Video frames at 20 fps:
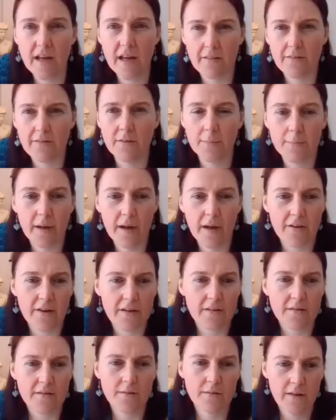to have him
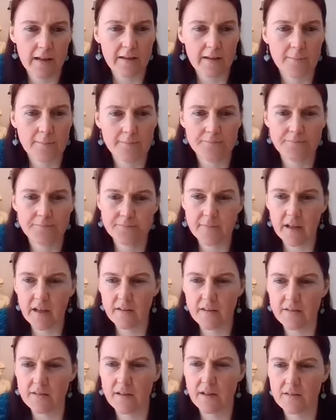buried
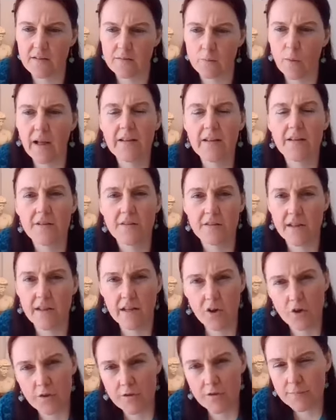as well as they
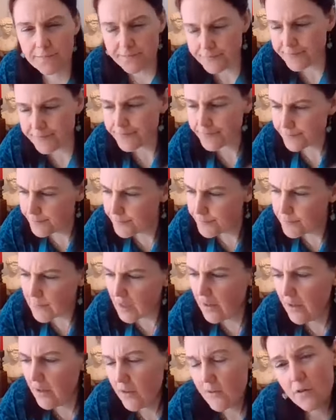could.
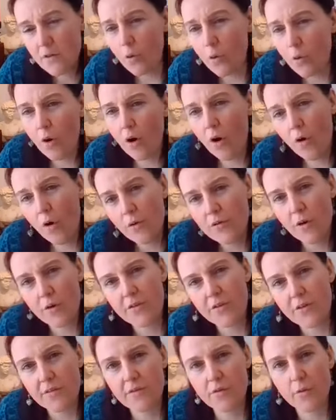So all
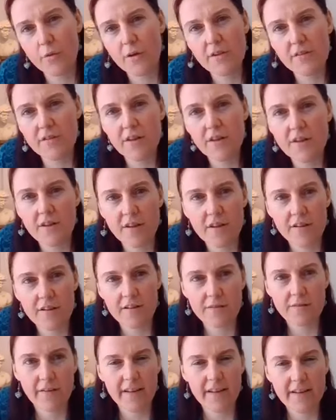sorts of stories that you
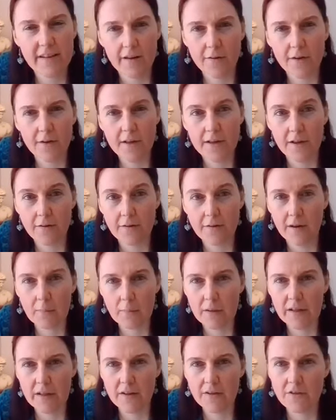can find out in your
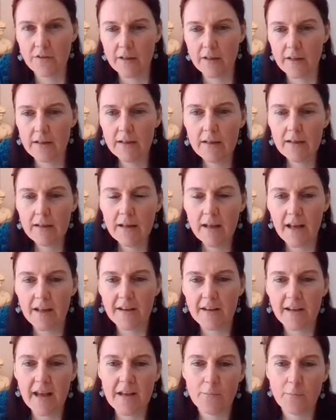family history.
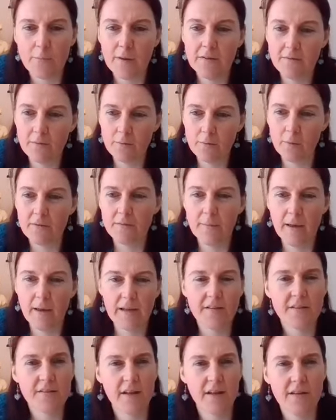And again, we've
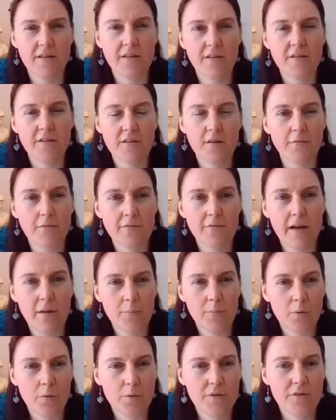met descendants of
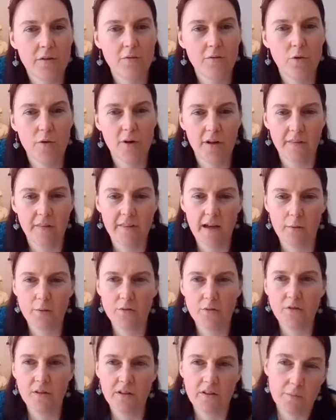Ambrose Savona, and that
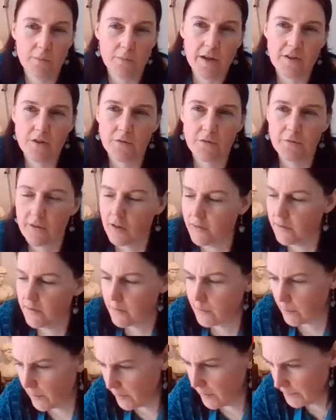was really special for us
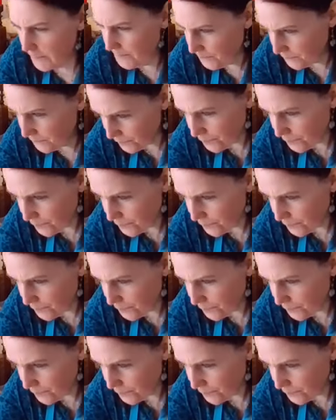as well.